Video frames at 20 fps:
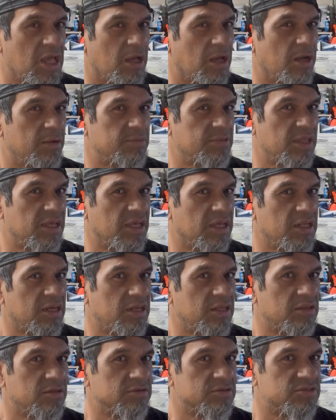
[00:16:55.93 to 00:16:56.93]
I'm thinking
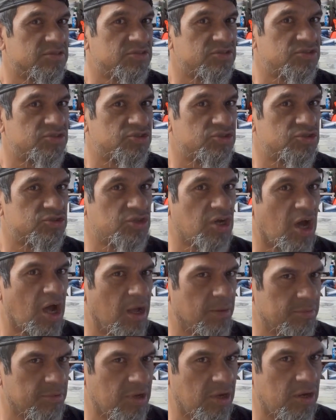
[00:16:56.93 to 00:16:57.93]
either
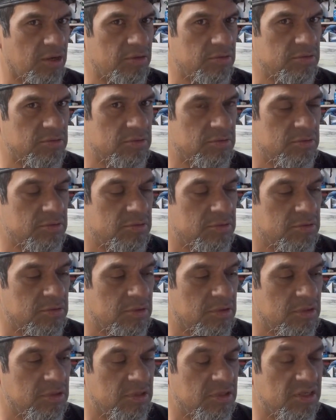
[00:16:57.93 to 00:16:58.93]
top coat.
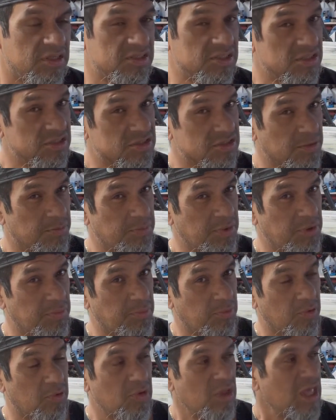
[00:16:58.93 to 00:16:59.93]
I've seen some
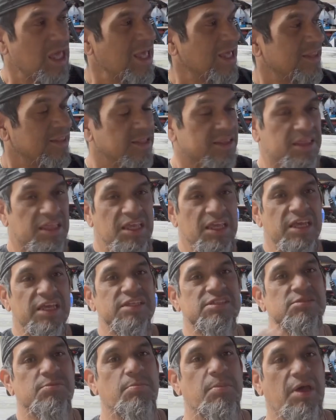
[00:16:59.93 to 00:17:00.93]
people. The thing
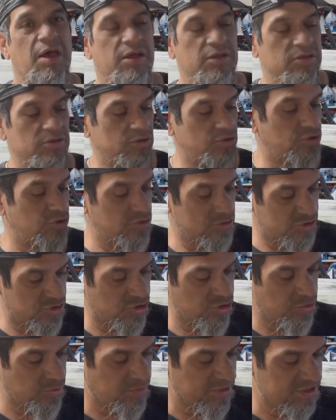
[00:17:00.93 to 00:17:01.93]
is about
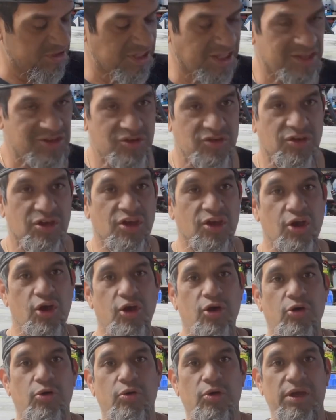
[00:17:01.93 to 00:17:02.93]
YouTube is that you can
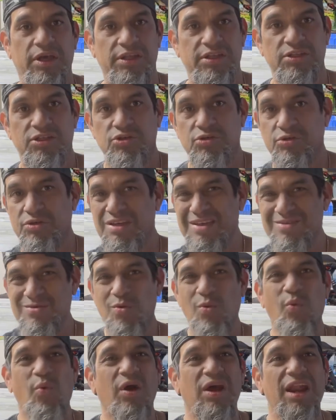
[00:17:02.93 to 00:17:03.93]
go and do
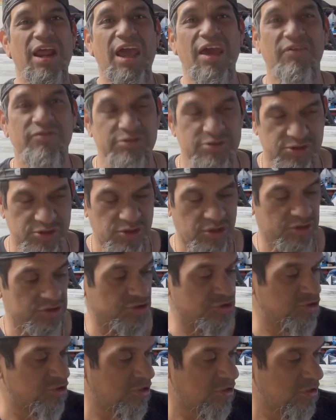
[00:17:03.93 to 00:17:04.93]
whatever search,